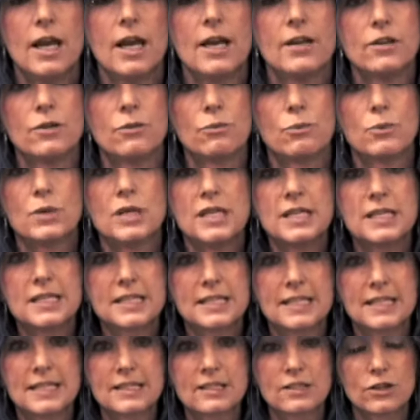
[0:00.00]
And the
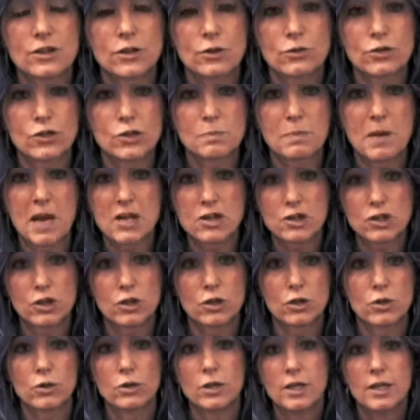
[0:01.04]
reasons they're
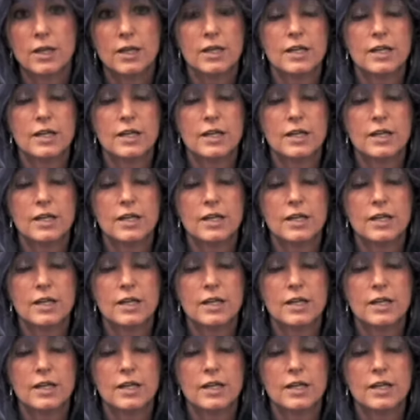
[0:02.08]
special